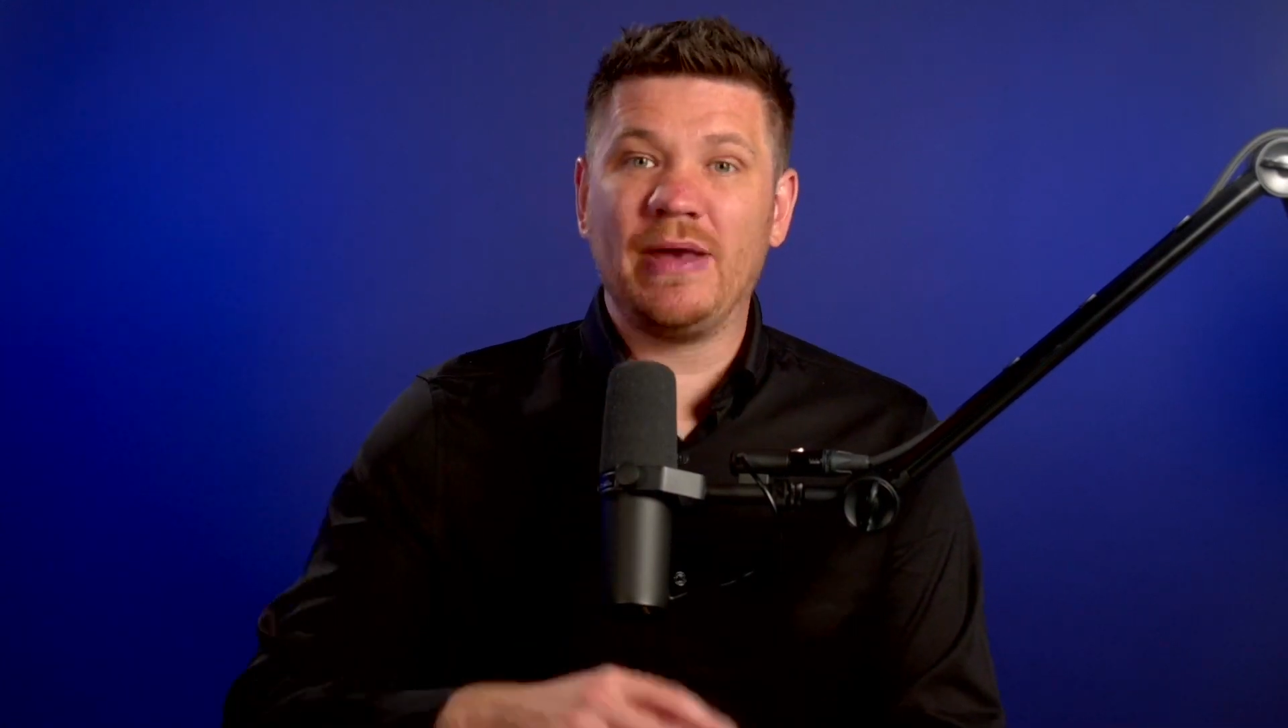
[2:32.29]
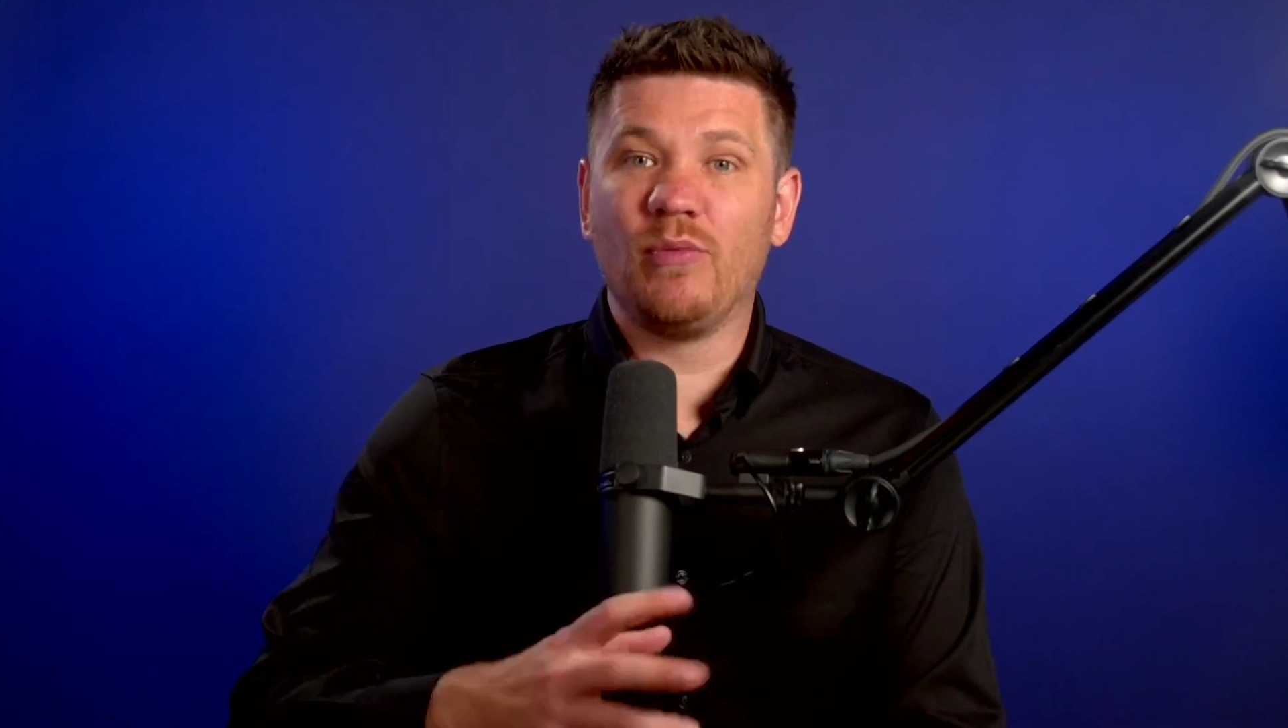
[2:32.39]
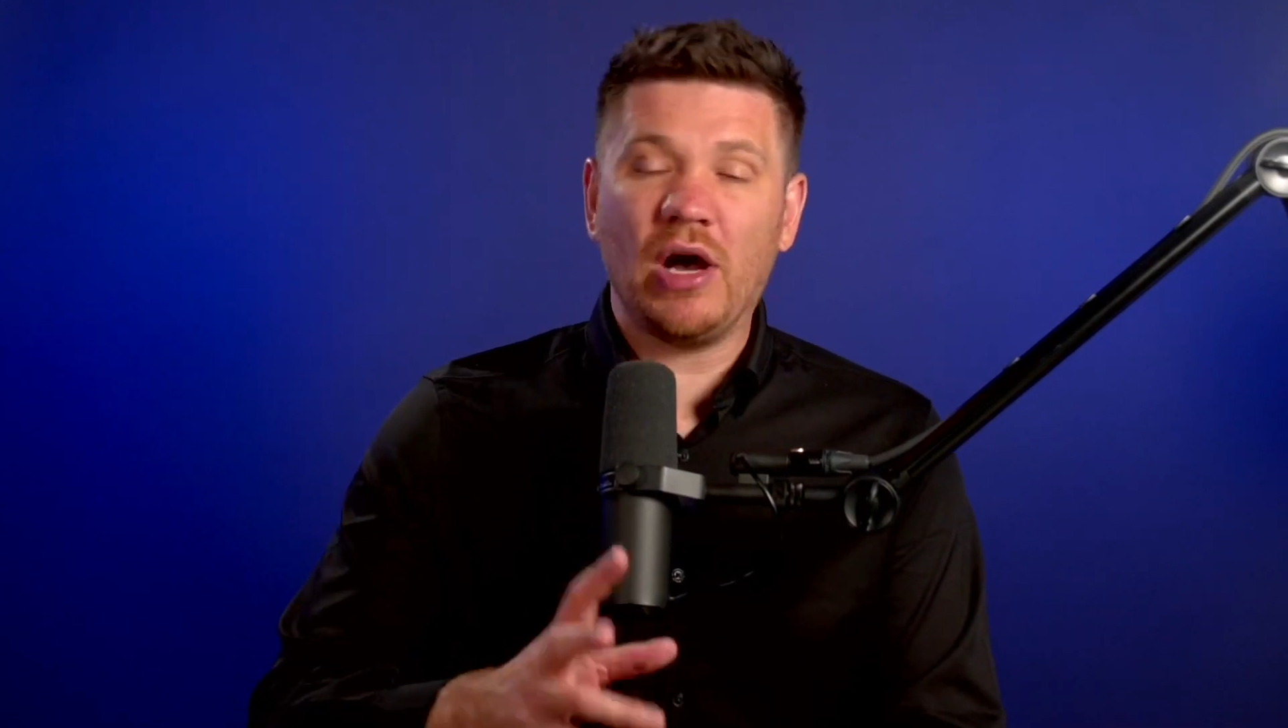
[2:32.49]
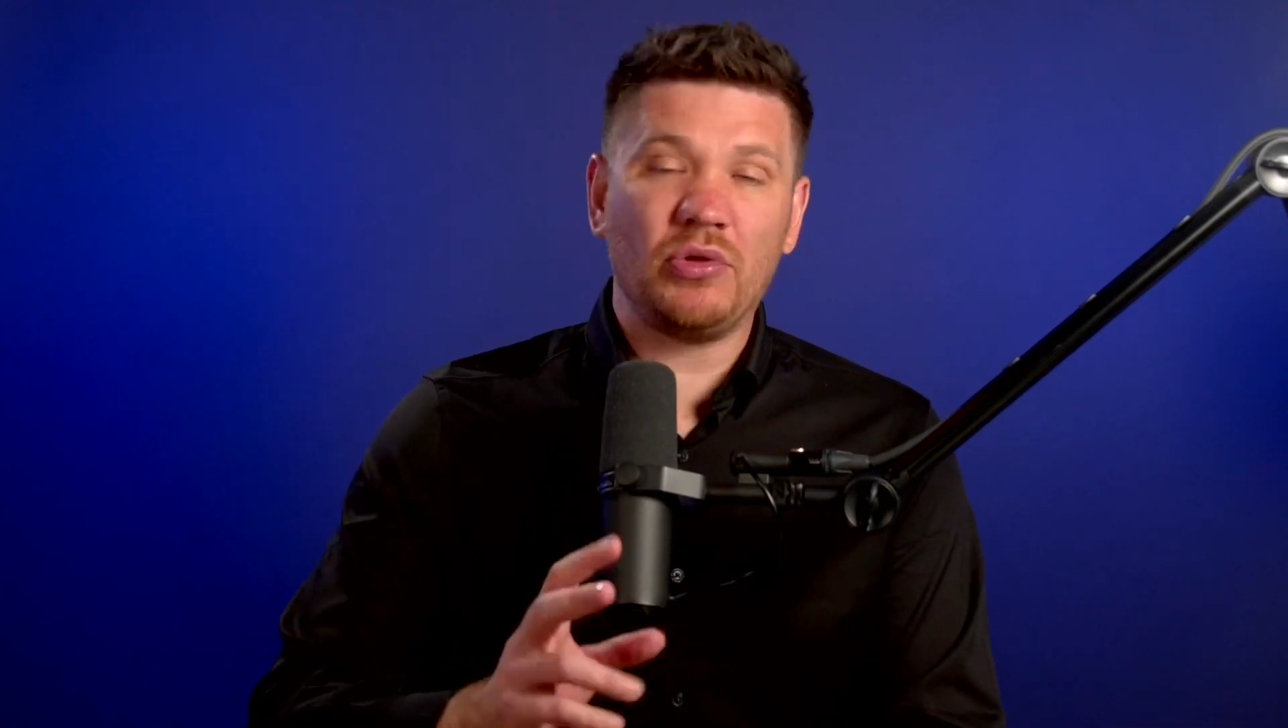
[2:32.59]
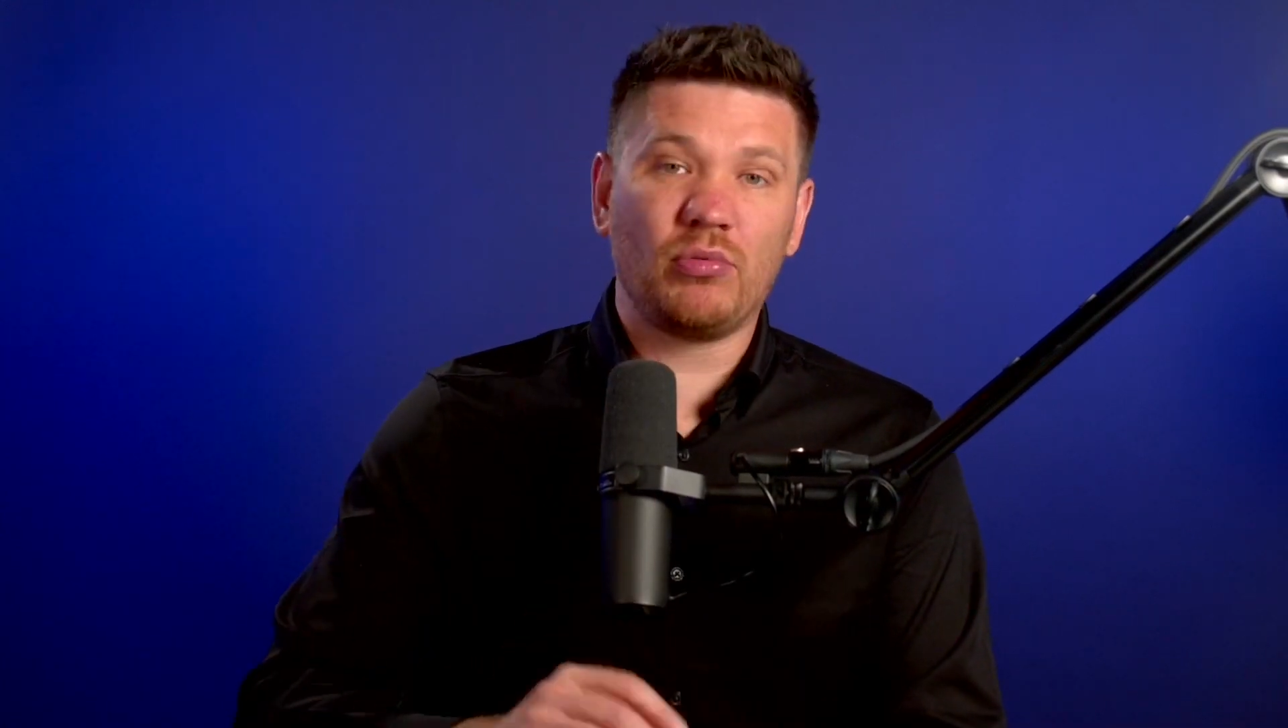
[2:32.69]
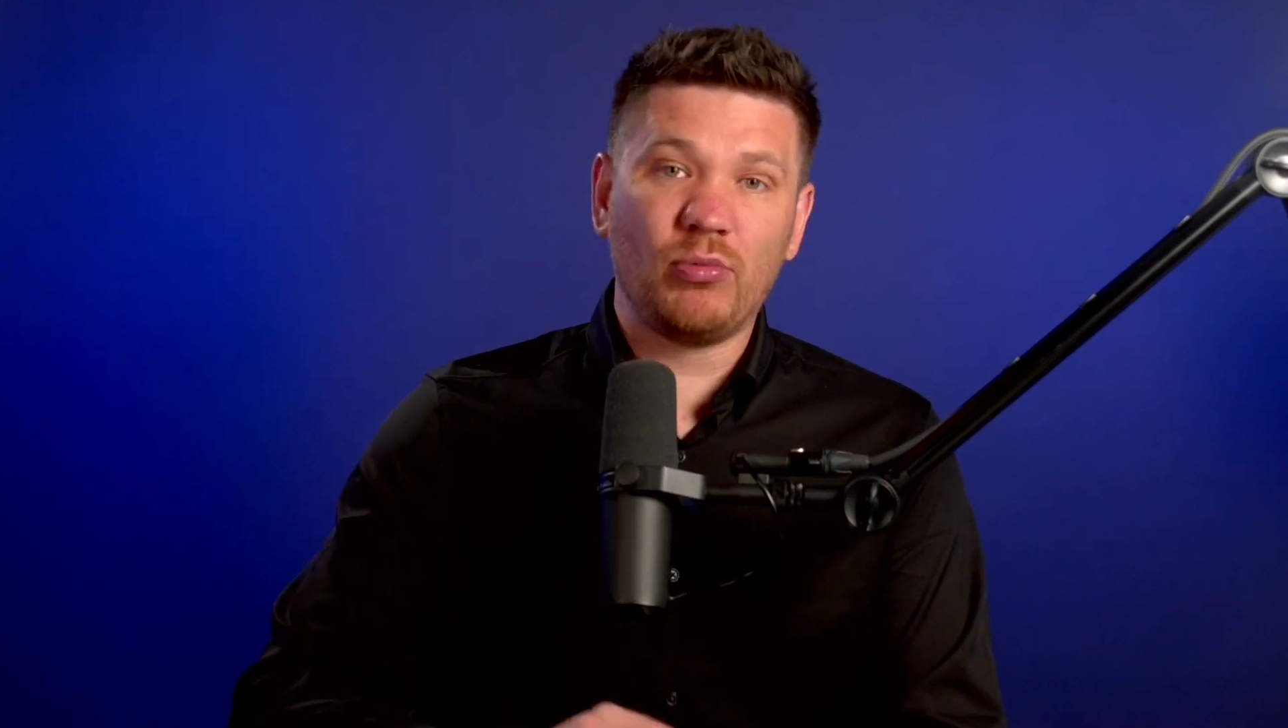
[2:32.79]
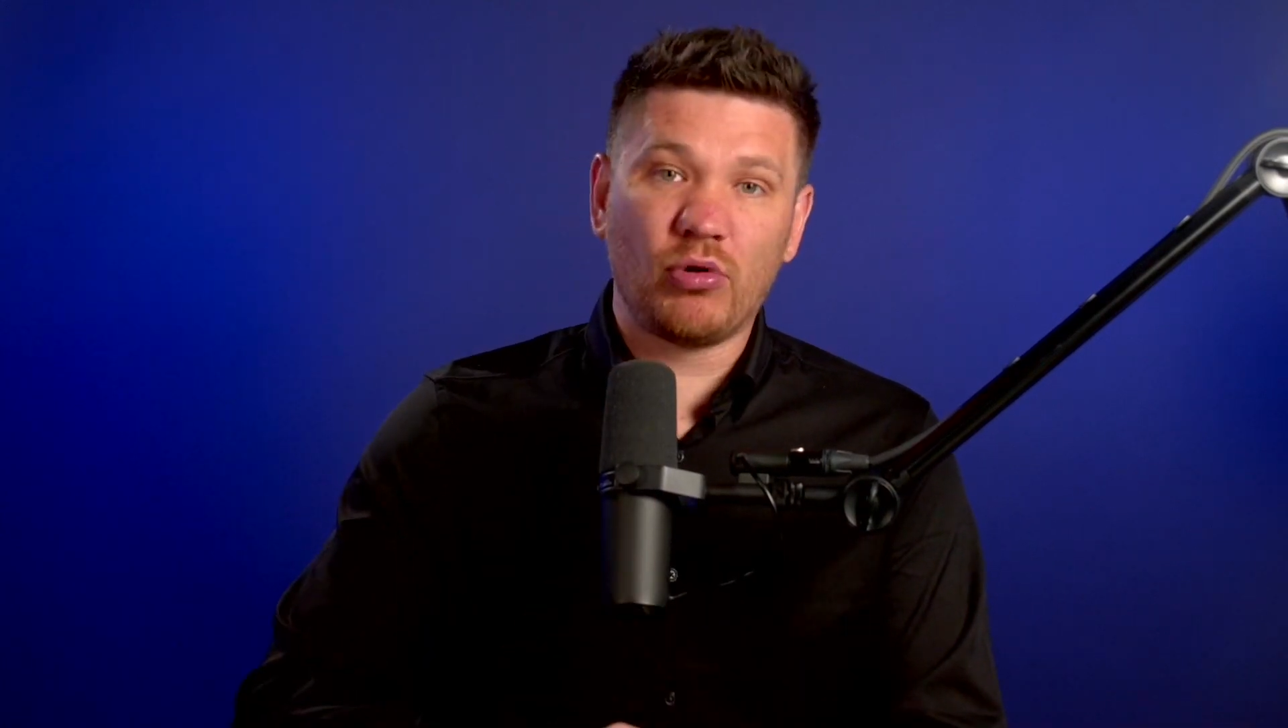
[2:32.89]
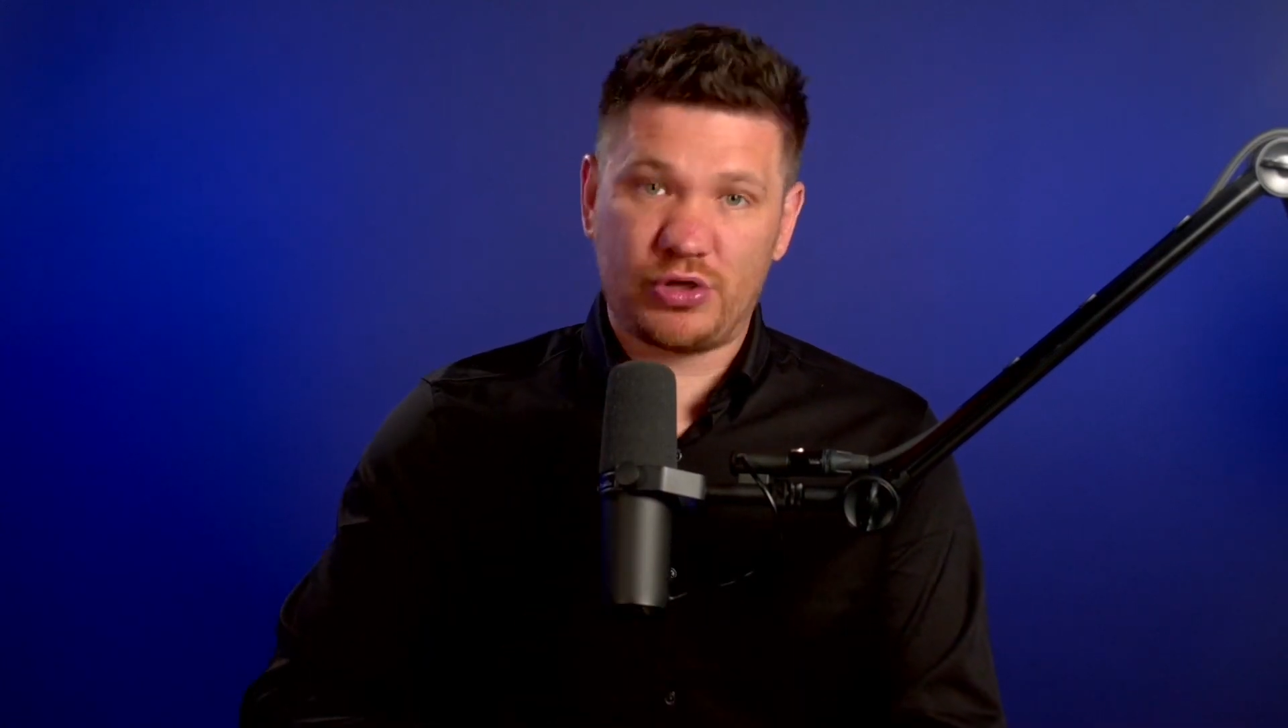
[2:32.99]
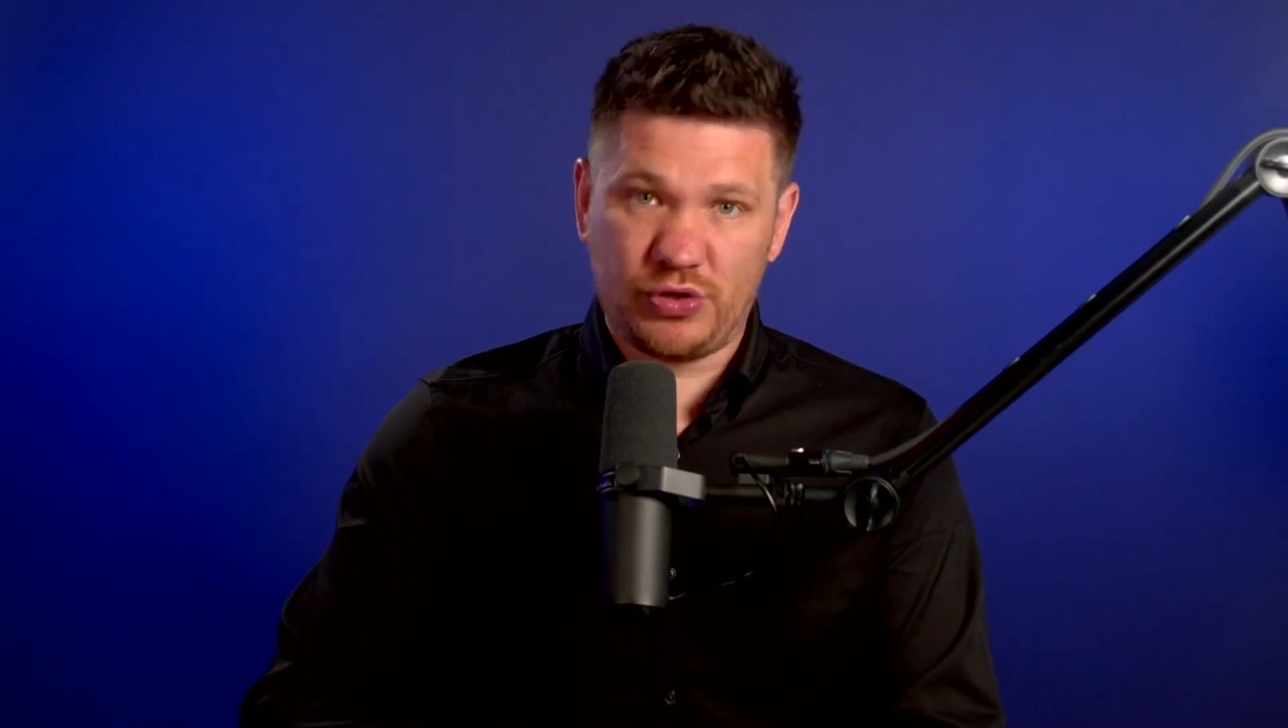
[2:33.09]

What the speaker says: one or more